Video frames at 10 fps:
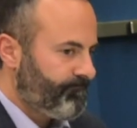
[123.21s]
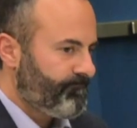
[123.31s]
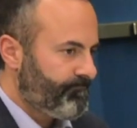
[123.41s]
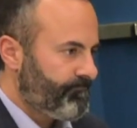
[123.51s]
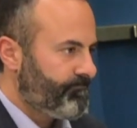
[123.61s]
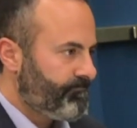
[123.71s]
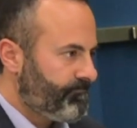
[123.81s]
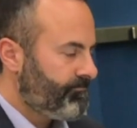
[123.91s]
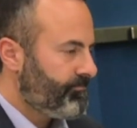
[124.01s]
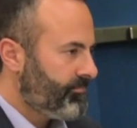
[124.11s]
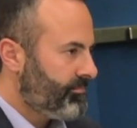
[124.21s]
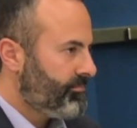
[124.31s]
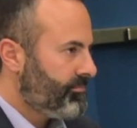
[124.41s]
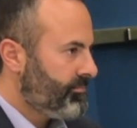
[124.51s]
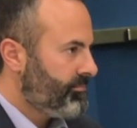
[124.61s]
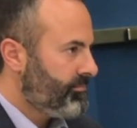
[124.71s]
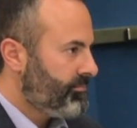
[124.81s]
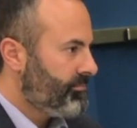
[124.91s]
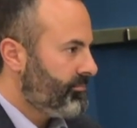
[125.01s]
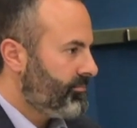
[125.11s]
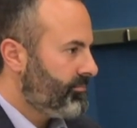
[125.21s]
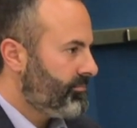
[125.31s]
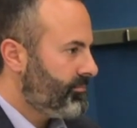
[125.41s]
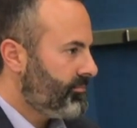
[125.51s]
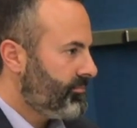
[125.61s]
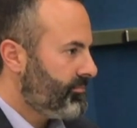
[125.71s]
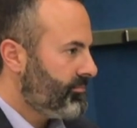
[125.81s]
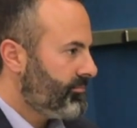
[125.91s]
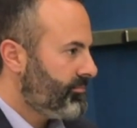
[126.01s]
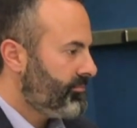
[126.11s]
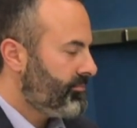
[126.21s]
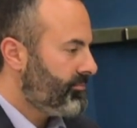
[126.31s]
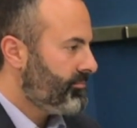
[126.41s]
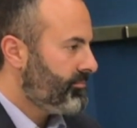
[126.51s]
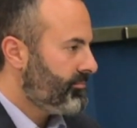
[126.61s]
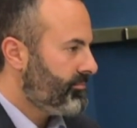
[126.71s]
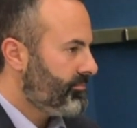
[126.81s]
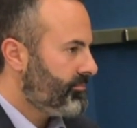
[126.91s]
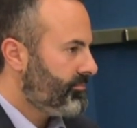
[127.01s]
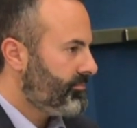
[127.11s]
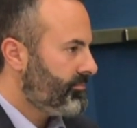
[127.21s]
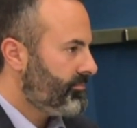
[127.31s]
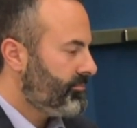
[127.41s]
The person shown says nothing.